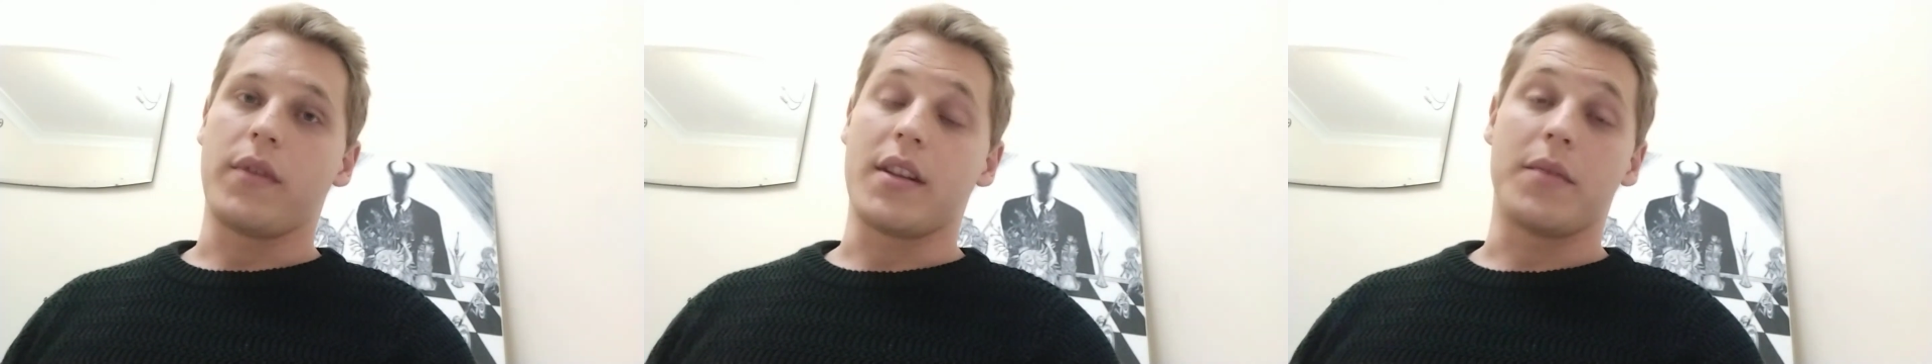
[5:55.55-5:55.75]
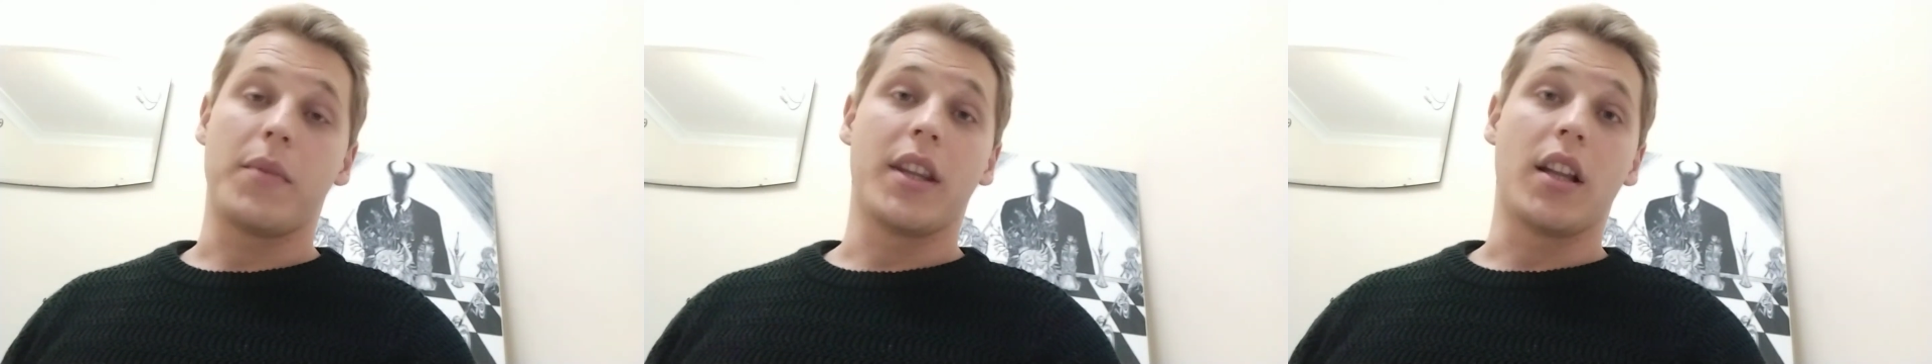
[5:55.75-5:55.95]

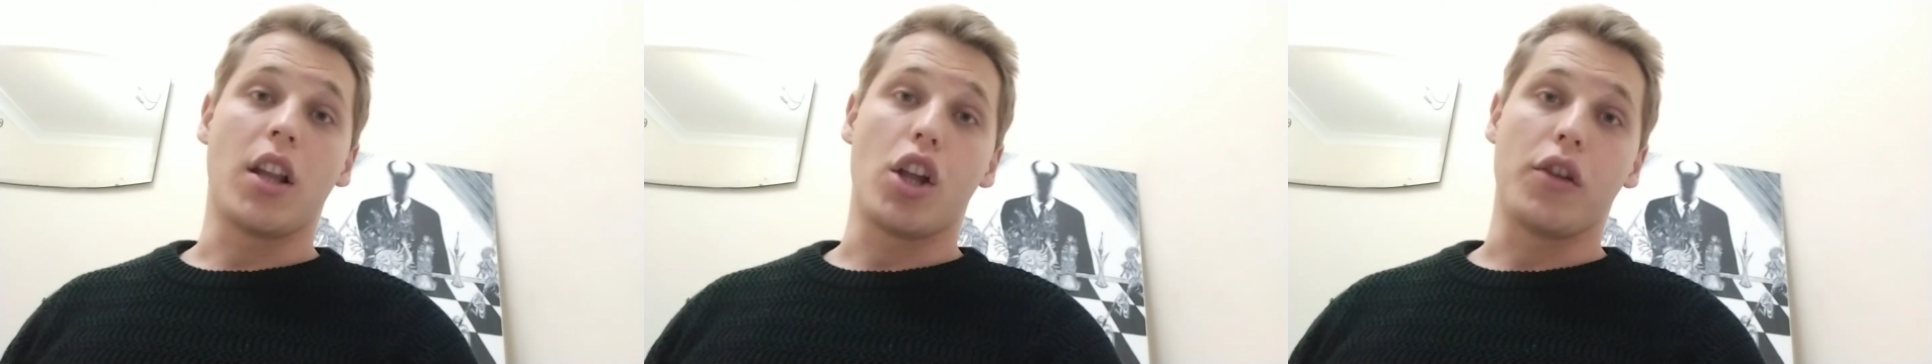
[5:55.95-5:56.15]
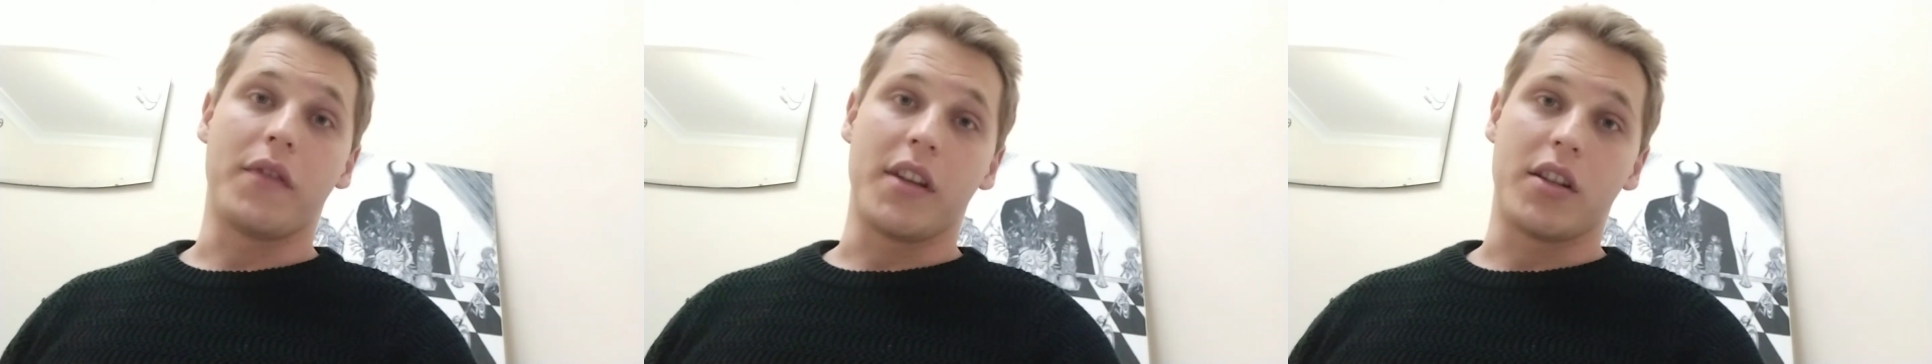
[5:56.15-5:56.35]
There's been
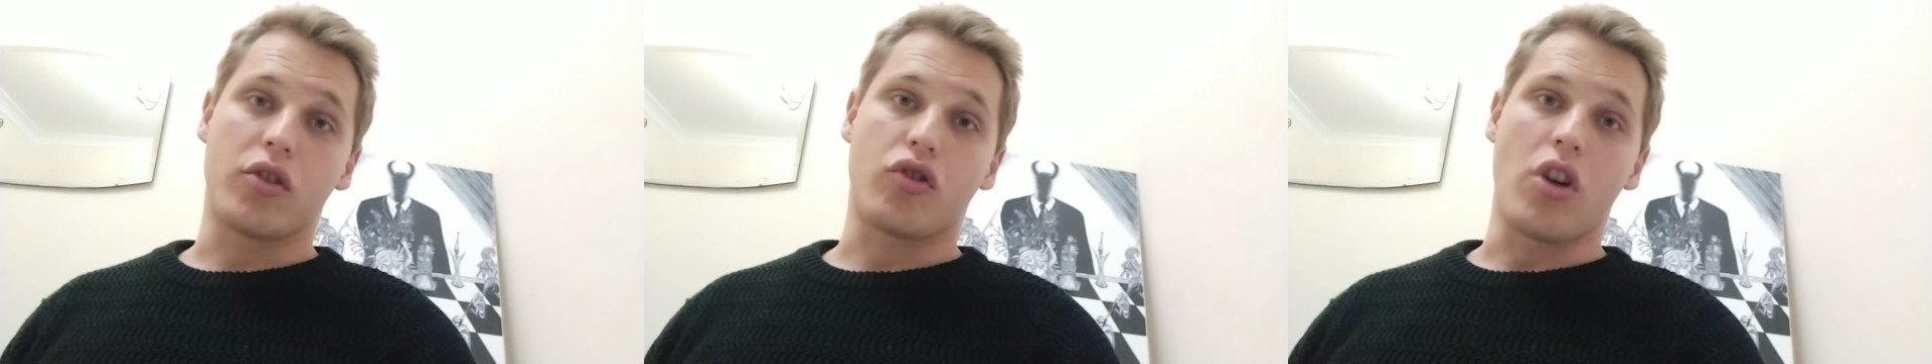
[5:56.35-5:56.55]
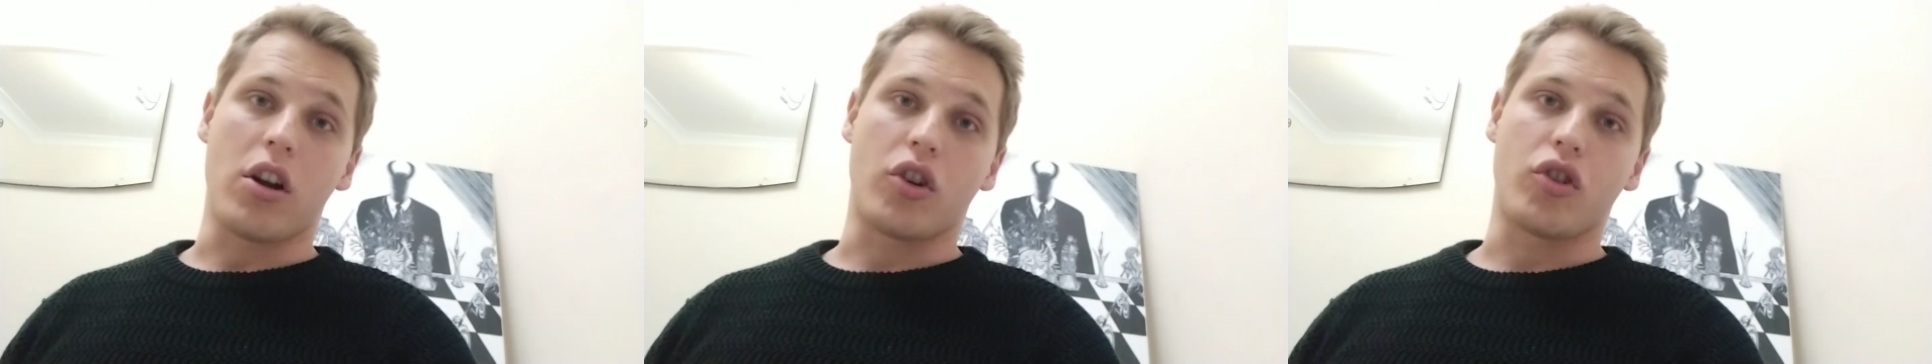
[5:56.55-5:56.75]
a lot of
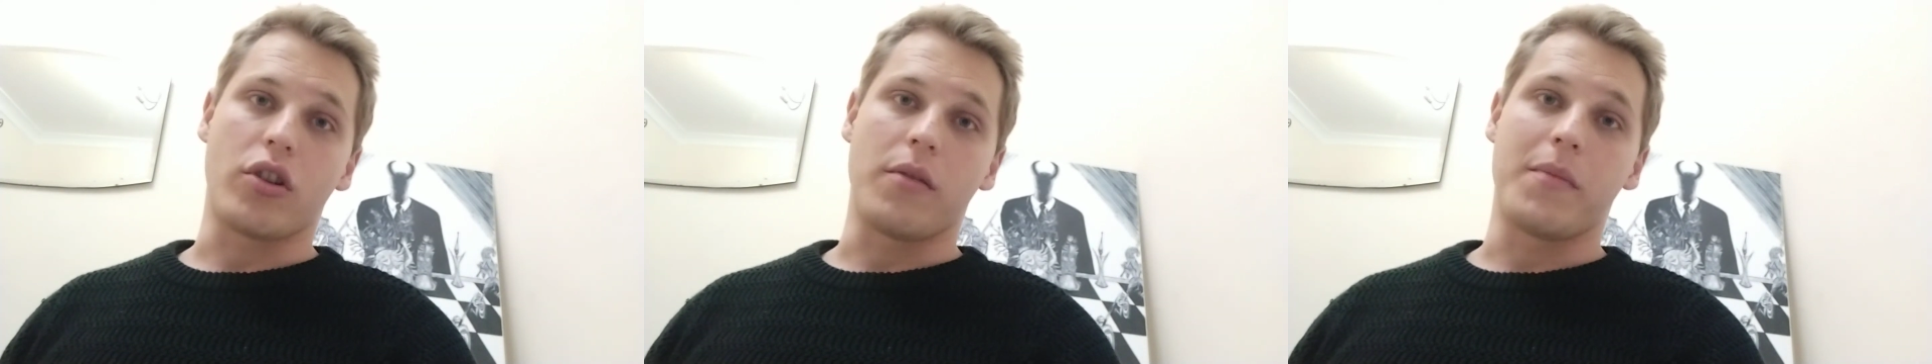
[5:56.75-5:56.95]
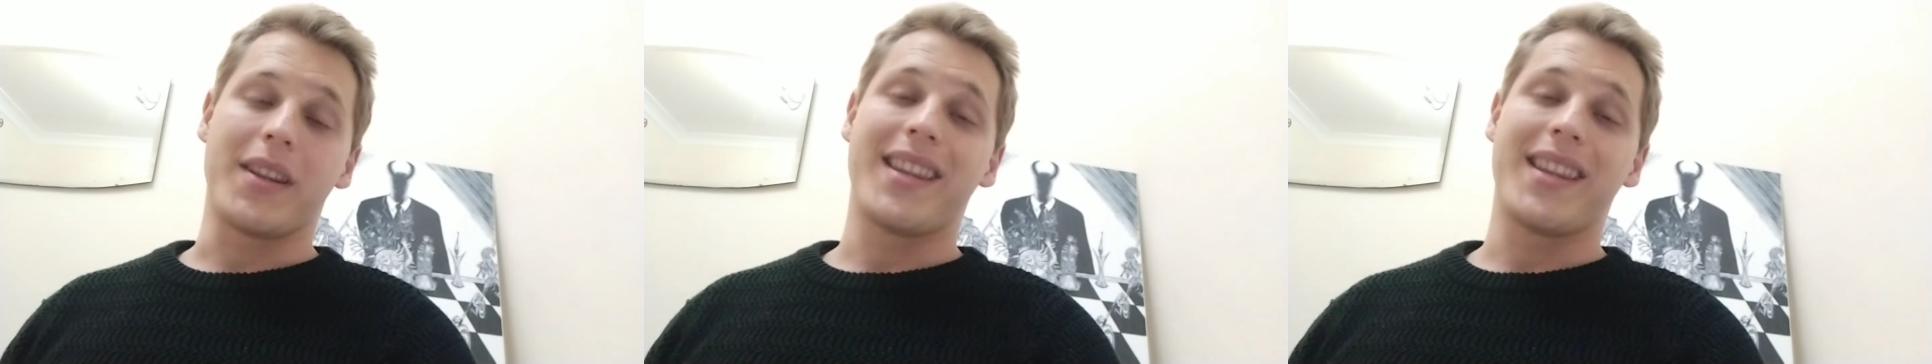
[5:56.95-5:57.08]
destruction,